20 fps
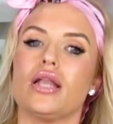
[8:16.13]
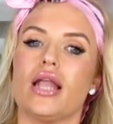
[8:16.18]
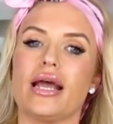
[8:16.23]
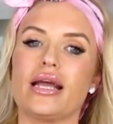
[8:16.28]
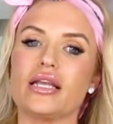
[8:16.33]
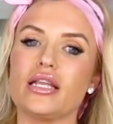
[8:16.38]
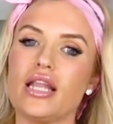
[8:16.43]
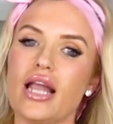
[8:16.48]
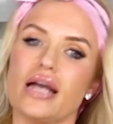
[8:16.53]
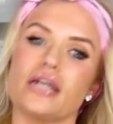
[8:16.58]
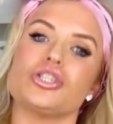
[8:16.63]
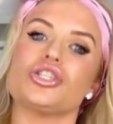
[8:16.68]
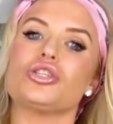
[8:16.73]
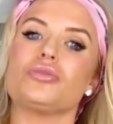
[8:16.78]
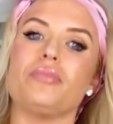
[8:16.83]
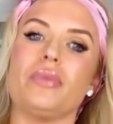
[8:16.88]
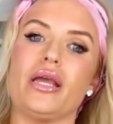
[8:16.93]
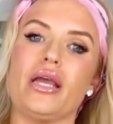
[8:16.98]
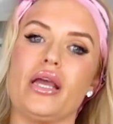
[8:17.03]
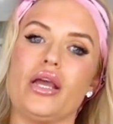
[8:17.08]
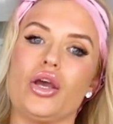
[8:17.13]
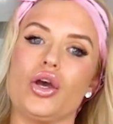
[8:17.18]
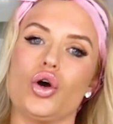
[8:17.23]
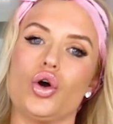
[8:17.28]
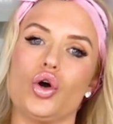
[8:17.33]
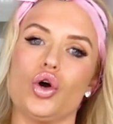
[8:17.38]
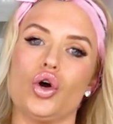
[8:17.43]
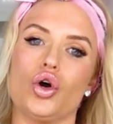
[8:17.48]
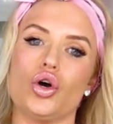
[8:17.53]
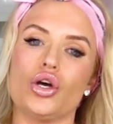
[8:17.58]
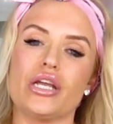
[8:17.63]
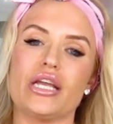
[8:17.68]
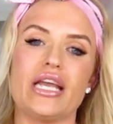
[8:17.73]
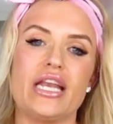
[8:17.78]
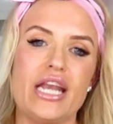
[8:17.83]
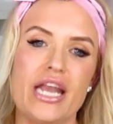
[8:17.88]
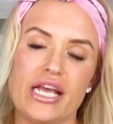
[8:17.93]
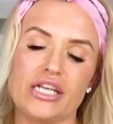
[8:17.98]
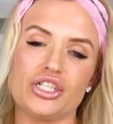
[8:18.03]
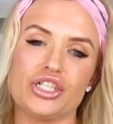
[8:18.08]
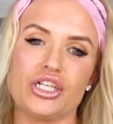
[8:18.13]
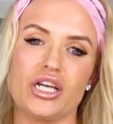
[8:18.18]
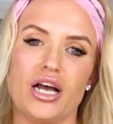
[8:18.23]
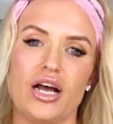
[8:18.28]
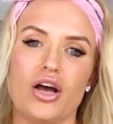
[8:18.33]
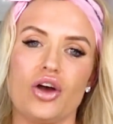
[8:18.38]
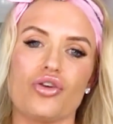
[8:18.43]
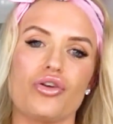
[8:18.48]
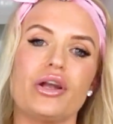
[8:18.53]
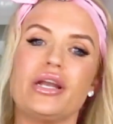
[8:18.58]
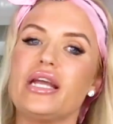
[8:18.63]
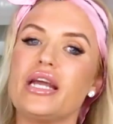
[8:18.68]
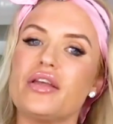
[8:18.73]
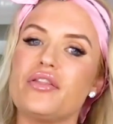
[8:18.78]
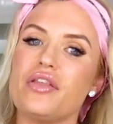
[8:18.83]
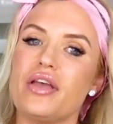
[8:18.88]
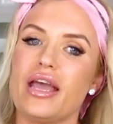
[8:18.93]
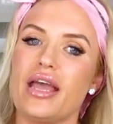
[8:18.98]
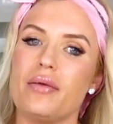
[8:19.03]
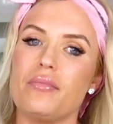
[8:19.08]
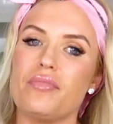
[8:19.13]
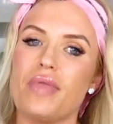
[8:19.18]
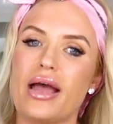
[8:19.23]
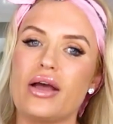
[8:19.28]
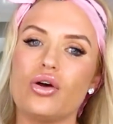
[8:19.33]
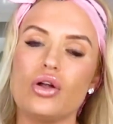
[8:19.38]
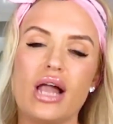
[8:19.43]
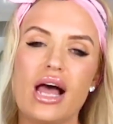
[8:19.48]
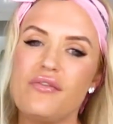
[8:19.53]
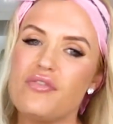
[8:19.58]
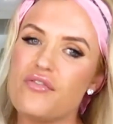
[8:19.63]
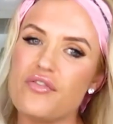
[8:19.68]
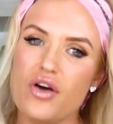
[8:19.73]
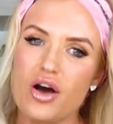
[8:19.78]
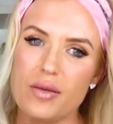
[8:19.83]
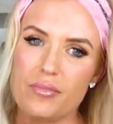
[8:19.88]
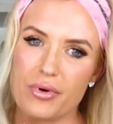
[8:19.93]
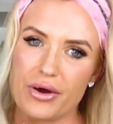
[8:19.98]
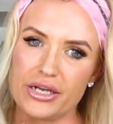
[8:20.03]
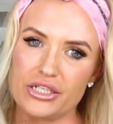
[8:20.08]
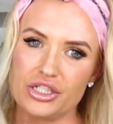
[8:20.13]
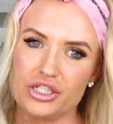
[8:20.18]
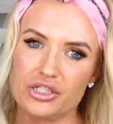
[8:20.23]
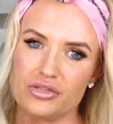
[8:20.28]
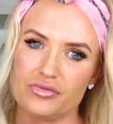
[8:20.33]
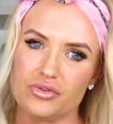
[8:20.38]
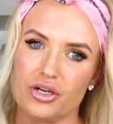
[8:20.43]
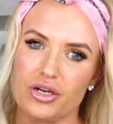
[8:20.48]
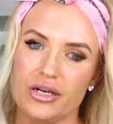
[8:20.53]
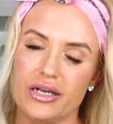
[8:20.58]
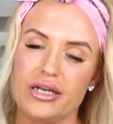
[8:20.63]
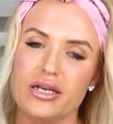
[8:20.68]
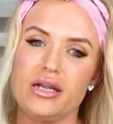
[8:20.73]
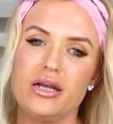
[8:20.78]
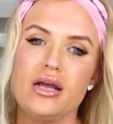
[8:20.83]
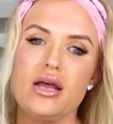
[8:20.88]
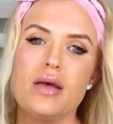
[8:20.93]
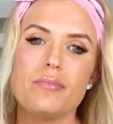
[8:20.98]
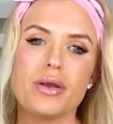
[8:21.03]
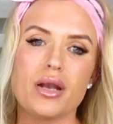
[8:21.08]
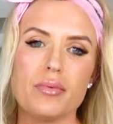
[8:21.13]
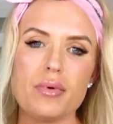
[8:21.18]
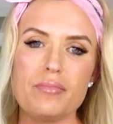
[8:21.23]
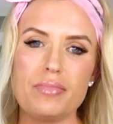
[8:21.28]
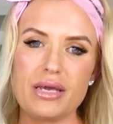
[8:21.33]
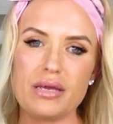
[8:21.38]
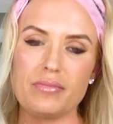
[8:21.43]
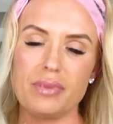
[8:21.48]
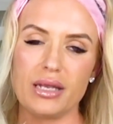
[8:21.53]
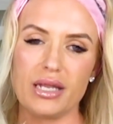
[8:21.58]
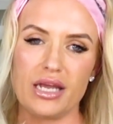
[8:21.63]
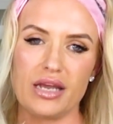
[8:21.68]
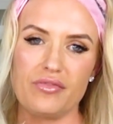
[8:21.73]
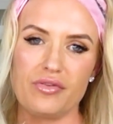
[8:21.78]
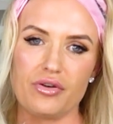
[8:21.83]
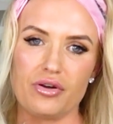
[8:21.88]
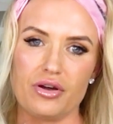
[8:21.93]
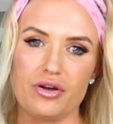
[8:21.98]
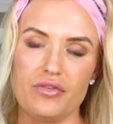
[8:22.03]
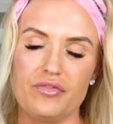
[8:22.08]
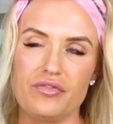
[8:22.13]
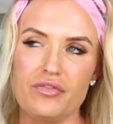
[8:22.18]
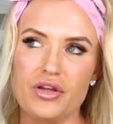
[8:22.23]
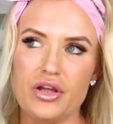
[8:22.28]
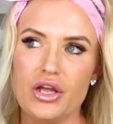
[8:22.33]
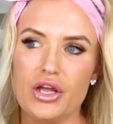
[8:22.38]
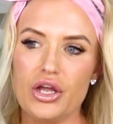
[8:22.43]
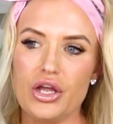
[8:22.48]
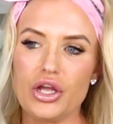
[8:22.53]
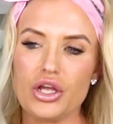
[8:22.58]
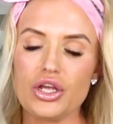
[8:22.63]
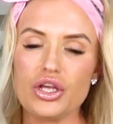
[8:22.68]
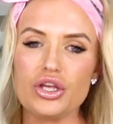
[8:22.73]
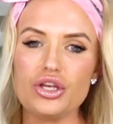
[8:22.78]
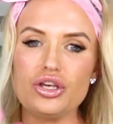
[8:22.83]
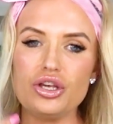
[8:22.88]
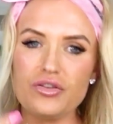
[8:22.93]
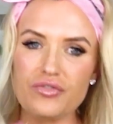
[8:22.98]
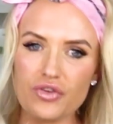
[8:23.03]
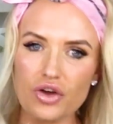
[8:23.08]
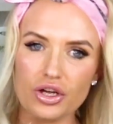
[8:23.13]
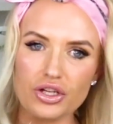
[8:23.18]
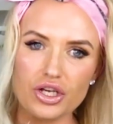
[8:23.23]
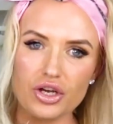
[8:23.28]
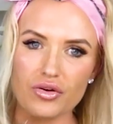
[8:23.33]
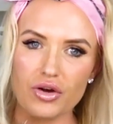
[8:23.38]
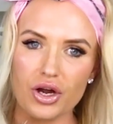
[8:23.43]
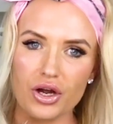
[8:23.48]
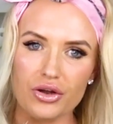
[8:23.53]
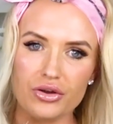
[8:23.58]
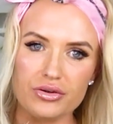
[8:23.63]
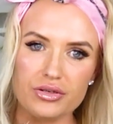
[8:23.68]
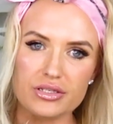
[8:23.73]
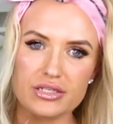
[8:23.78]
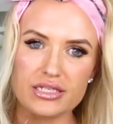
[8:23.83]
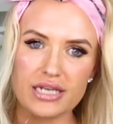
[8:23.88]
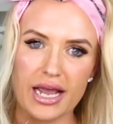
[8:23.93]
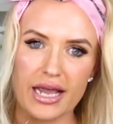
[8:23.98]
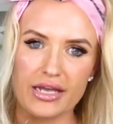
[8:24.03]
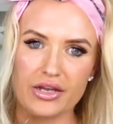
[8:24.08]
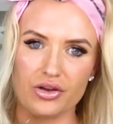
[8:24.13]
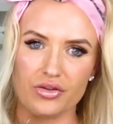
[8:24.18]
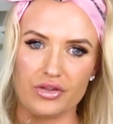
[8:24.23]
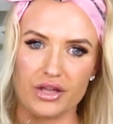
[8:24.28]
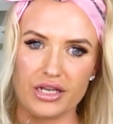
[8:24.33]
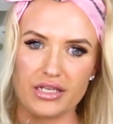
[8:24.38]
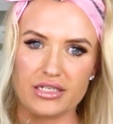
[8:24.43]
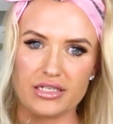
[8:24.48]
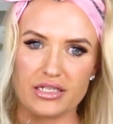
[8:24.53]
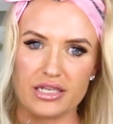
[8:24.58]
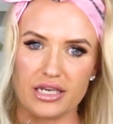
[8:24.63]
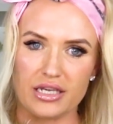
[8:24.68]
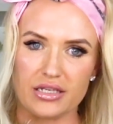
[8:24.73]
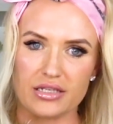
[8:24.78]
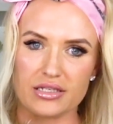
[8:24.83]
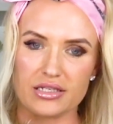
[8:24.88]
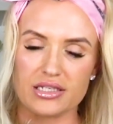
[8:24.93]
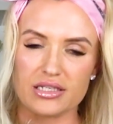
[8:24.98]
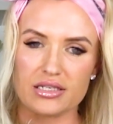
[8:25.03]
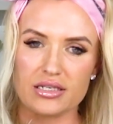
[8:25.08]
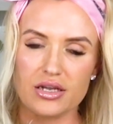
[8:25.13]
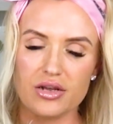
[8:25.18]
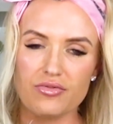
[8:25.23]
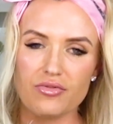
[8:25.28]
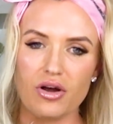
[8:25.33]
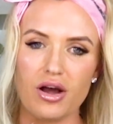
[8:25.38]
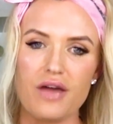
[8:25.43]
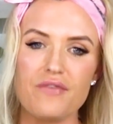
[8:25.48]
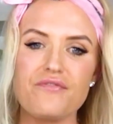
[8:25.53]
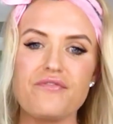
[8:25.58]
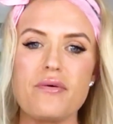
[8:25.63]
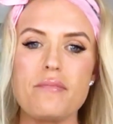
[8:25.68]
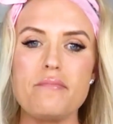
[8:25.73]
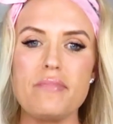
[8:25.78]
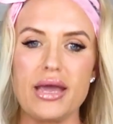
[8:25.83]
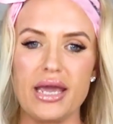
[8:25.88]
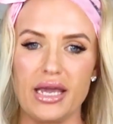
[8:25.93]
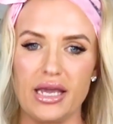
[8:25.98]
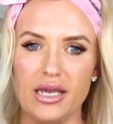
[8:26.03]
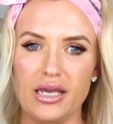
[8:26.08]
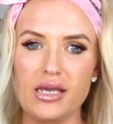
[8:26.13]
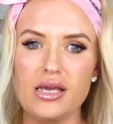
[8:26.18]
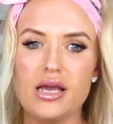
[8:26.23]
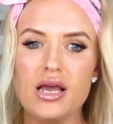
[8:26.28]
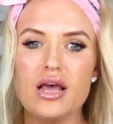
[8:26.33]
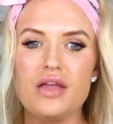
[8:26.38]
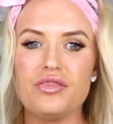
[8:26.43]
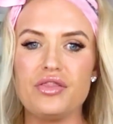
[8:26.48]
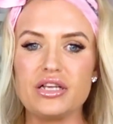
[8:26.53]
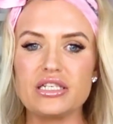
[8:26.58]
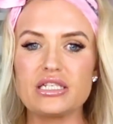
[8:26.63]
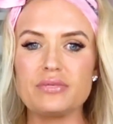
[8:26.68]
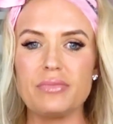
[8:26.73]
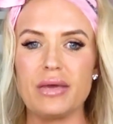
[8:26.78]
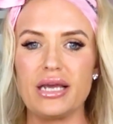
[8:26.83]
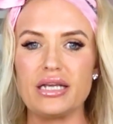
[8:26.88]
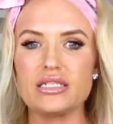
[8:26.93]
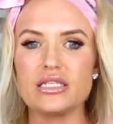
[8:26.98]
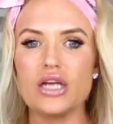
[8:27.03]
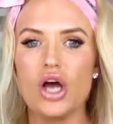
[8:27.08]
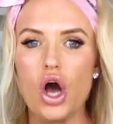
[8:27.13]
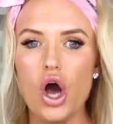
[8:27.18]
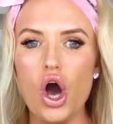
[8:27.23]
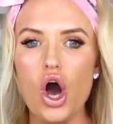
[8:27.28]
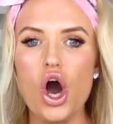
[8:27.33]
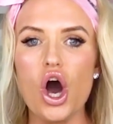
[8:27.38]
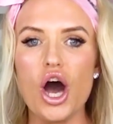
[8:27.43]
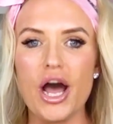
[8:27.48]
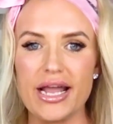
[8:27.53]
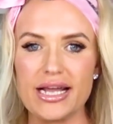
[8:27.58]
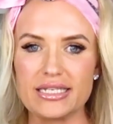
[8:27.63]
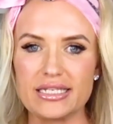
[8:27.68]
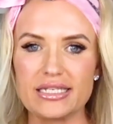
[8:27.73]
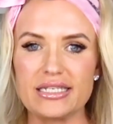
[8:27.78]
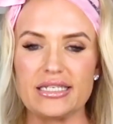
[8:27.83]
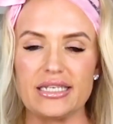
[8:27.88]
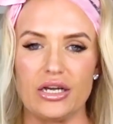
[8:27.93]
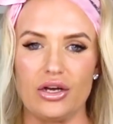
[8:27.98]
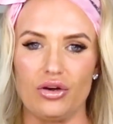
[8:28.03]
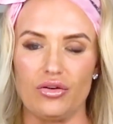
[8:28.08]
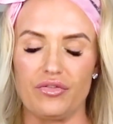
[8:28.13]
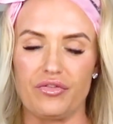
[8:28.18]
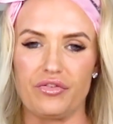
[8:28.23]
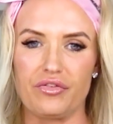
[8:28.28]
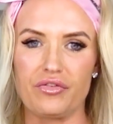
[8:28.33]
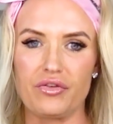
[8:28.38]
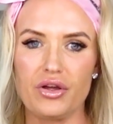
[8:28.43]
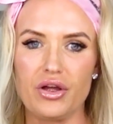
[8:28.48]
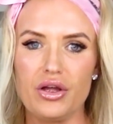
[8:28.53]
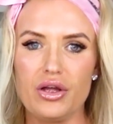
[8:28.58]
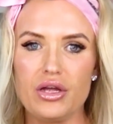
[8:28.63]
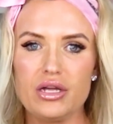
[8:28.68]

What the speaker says: Like Lakshmi or Ganesha or any of them, they all have a vibration, right? But I'm a big believer of you've got your own take on these things, right? For me, this means higher self.